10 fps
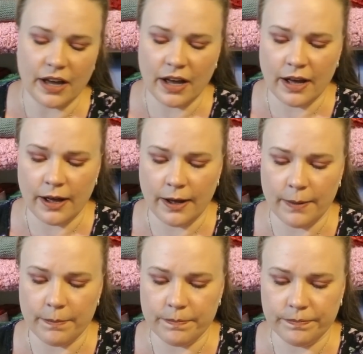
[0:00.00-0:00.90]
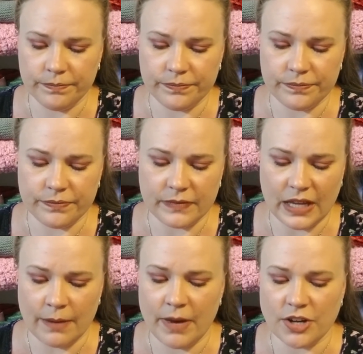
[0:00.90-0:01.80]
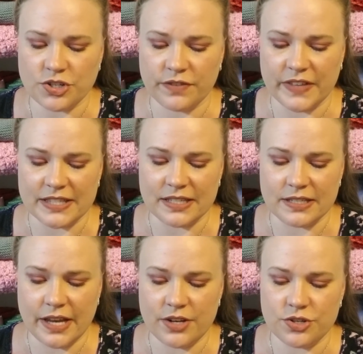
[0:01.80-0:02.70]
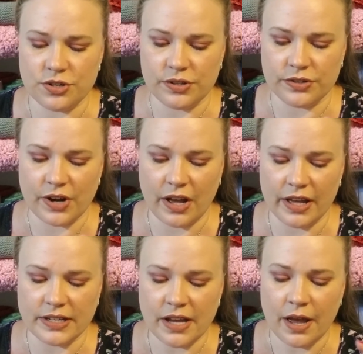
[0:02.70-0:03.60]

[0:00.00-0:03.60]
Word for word: I'm not sure if that's intentional or not.